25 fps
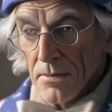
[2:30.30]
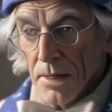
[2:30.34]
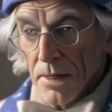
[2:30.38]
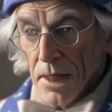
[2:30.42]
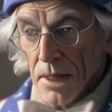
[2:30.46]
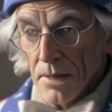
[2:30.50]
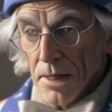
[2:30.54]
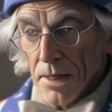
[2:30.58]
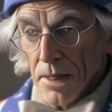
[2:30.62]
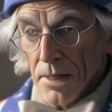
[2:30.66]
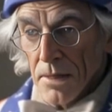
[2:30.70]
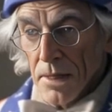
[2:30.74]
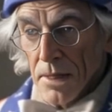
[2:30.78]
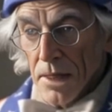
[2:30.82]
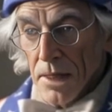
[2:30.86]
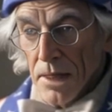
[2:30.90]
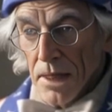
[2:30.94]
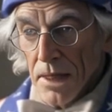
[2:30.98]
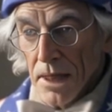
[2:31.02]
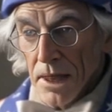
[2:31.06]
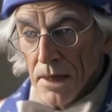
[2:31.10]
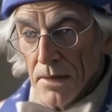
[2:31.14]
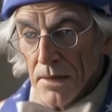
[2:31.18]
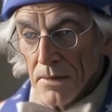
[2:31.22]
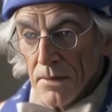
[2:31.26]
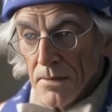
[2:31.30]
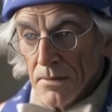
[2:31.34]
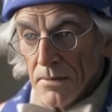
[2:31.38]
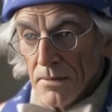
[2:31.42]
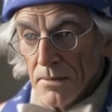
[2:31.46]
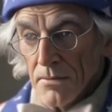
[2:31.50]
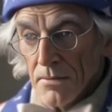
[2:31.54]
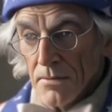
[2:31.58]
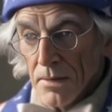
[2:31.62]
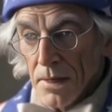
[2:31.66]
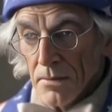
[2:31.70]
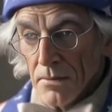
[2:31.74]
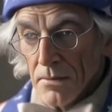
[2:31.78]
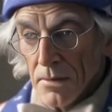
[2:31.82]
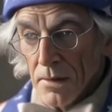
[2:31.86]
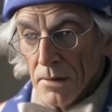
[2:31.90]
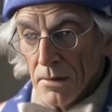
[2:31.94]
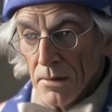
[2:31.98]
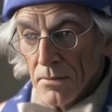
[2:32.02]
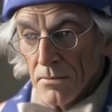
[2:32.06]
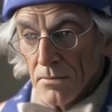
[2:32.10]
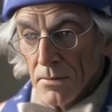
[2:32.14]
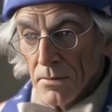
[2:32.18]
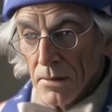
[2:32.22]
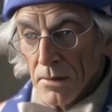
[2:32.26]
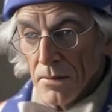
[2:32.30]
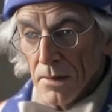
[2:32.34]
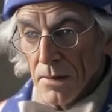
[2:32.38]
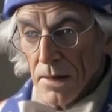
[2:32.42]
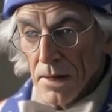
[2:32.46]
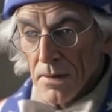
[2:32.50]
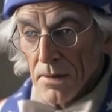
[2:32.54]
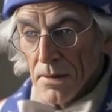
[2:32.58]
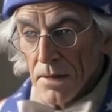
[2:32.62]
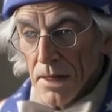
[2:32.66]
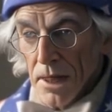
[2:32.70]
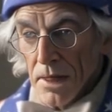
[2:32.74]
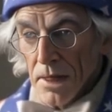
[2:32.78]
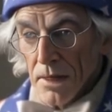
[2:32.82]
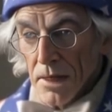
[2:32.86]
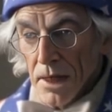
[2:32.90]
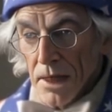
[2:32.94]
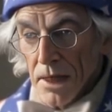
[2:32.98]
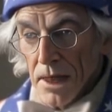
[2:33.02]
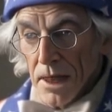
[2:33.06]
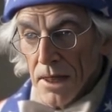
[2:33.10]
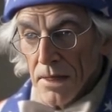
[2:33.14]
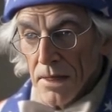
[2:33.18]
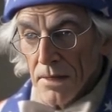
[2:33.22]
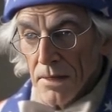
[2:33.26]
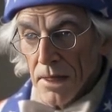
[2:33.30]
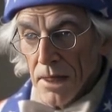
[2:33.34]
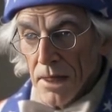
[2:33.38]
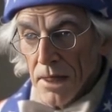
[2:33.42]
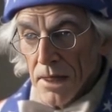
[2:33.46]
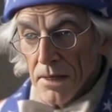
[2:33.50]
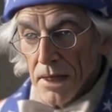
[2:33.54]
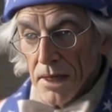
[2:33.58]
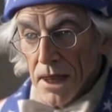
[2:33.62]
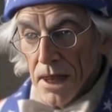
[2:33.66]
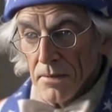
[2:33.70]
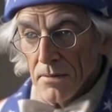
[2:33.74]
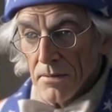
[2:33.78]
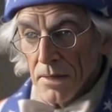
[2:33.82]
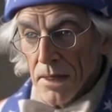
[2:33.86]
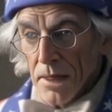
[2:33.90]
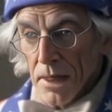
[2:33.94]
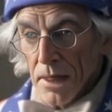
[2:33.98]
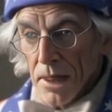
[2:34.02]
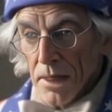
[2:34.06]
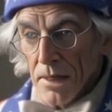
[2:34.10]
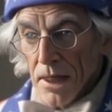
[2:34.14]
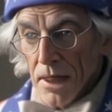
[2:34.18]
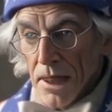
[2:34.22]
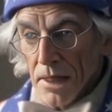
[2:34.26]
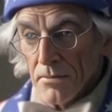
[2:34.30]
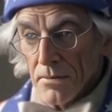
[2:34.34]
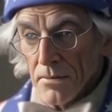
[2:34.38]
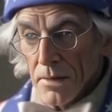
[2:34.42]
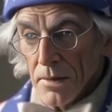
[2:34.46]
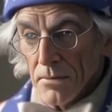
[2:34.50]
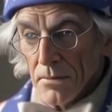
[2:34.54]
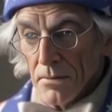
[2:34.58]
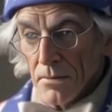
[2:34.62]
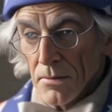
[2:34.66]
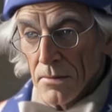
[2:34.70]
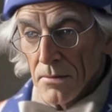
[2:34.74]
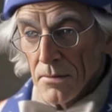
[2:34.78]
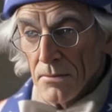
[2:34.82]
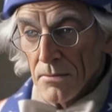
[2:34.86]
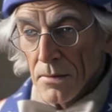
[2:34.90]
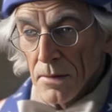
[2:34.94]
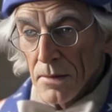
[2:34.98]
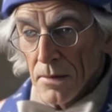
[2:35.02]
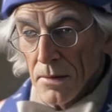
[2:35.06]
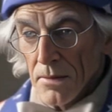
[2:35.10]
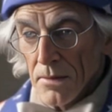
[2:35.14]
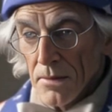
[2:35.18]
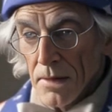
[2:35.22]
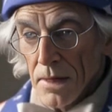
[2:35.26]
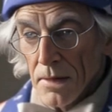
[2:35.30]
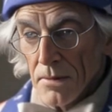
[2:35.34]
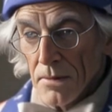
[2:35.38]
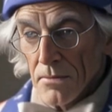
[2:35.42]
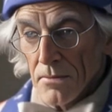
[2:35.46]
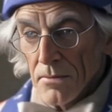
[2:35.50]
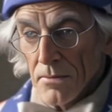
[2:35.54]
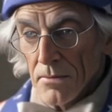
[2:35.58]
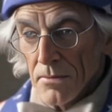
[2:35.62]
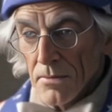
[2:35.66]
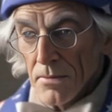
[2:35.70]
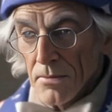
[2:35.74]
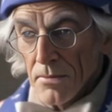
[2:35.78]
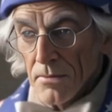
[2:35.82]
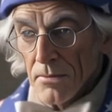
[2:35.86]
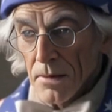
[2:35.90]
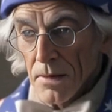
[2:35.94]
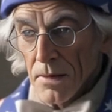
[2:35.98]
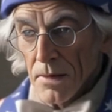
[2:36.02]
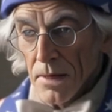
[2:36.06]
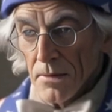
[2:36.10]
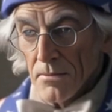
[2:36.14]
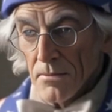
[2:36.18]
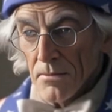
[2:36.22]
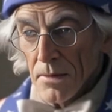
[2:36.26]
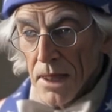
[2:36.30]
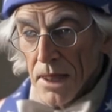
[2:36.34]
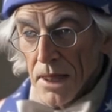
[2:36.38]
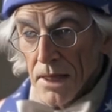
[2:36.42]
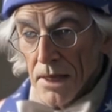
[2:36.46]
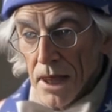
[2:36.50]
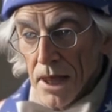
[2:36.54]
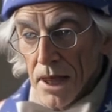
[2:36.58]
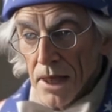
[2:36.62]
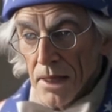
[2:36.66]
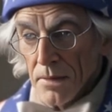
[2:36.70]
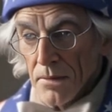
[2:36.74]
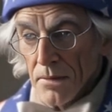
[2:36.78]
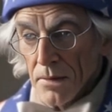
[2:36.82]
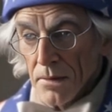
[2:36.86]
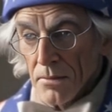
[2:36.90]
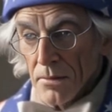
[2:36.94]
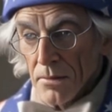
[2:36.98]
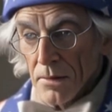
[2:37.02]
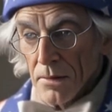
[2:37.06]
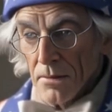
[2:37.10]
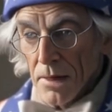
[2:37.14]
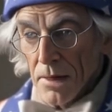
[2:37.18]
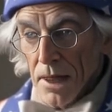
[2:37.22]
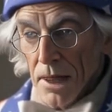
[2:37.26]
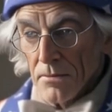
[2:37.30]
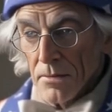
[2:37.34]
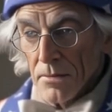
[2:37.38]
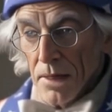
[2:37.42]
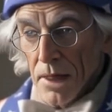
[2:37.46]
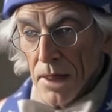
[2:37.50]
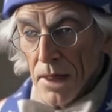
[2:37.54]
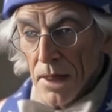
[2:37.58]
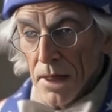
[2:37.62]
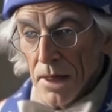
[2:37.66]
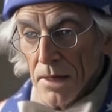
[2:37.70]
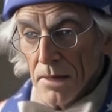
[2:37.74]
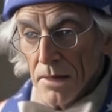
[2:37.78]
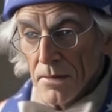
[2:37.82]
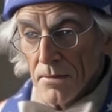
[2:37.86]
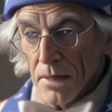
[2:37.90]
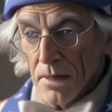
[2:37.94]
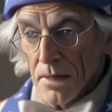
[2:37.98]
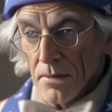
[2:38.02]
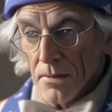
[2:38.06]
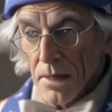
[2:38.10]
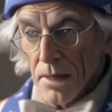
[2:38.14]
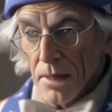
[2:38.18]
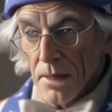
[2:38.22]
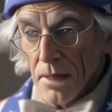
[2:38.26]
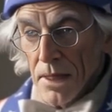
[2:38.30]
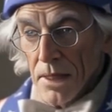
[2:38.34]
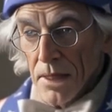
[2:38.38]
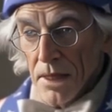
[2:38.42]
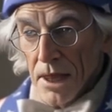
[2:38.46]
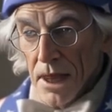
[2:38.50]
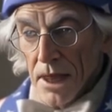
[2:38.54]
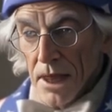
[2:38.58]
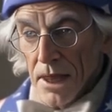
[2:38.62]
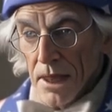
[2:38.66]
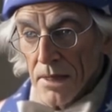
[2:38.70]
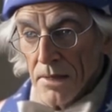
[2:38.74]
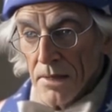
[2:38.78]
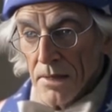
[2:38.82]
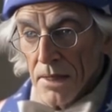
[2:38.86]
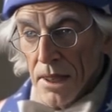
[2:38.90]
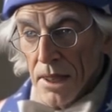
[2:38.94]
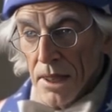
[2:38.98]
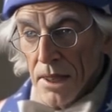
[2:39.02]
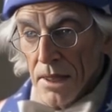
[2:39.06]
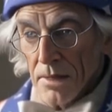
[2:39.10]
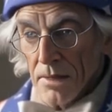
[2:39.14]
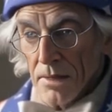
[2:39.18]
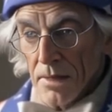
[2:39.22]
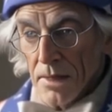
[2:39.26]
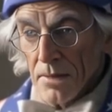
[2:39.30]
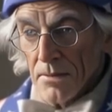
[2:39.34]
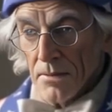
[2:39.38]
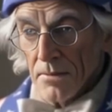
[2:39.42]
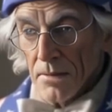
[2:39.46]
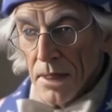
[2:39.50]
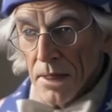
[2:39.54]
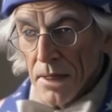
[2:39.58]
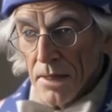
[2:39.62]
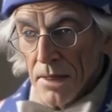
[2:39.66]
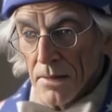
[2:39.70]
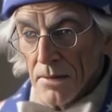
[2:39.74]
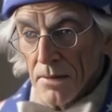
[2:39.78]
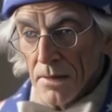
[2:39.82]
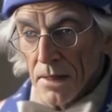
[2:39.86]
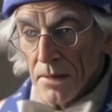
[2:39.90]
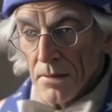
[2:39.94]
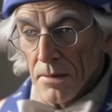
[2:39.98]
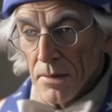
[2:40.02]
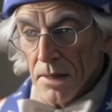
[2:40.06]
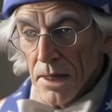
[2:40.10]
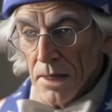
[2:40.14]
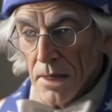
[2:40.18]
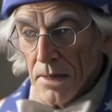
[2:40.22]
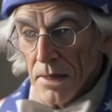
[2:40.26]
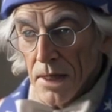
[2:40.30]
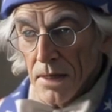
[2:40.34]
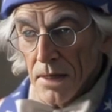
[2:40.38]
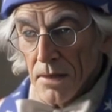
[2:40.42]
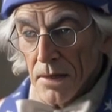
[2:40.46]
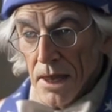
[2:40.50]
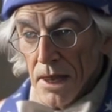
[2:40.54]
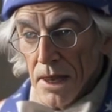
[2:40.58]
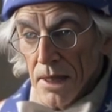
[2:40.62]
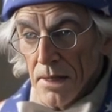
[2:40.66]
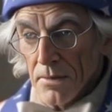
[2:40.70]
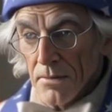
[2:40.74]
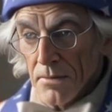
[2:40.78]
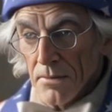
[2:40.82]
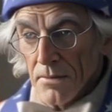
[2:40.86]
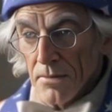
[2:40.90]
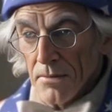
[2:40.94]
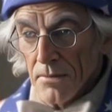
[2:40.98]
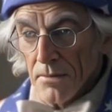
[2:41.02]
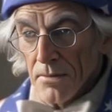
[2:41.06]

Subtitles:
Additionally, the Cold War is generally considered to have begun after World War II, with the breakdown of the wartime alliance between the United States and the Soviet Union.